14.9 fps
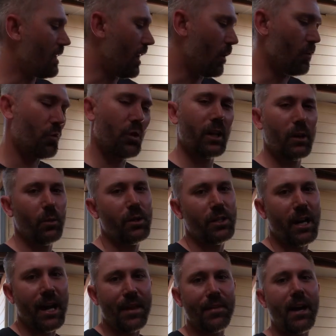I really wish
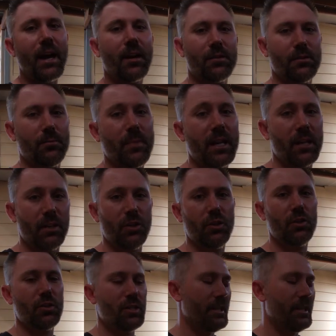I had that because it would make a huge